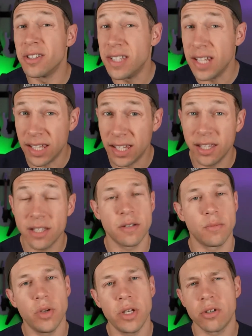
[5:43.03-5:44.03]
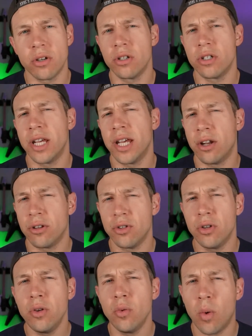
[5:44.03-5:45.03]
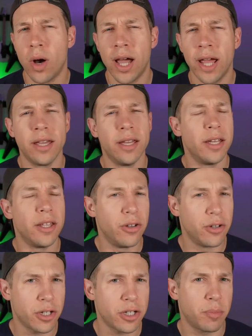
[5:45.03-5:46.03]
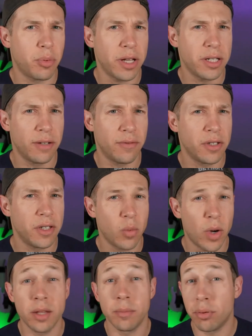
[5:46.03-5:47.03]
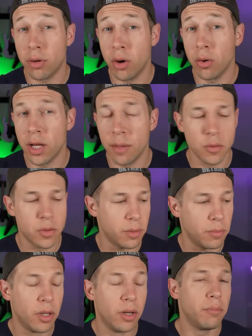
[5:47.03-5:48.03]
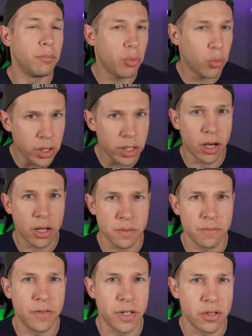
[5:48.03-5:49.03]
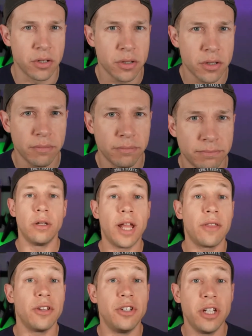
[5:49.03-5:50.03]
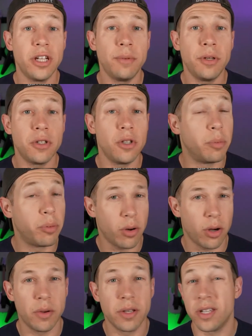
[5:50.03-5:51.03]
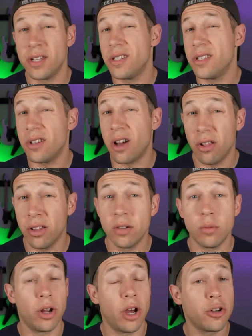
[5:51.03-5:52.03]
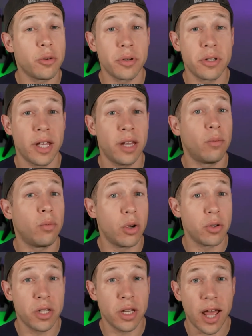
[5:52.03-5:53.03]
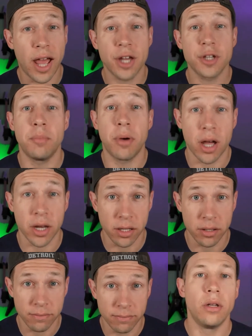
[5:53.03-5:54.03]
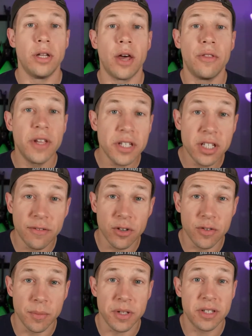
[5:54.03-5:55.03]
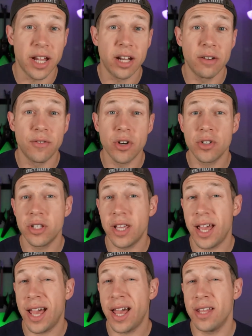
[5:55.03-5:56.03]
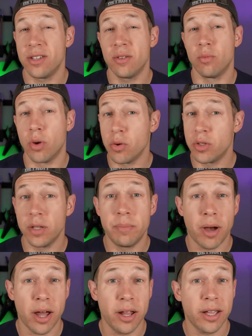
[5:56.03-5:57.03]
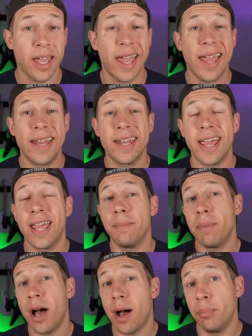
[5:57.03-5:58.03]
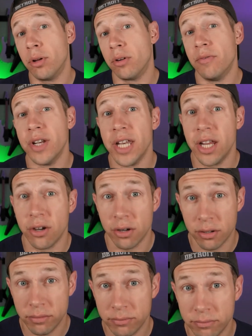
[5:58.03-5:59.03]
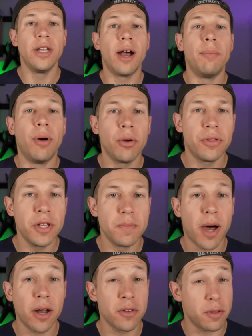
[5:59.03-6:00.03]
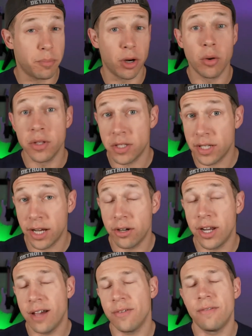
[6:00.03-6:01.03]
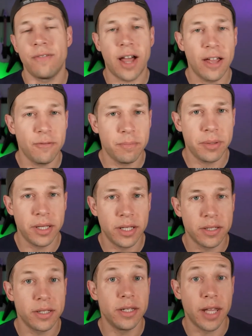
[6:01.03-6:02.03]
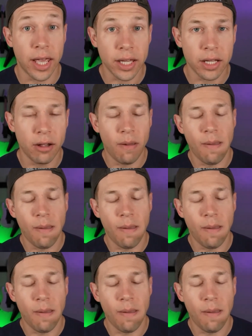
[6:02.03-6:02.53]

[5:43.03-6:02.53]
digging and some research, and I'll show you why there's such a price difference and why the Pro comes with some pretty awesome features. Now, the GW2 Pro is a solid 100% roasted ash body. Now, this differs from the standard version that has roasted puttock and a poplar veneer. Now, both these models, the Pro and the standard, have a 5-piece neck,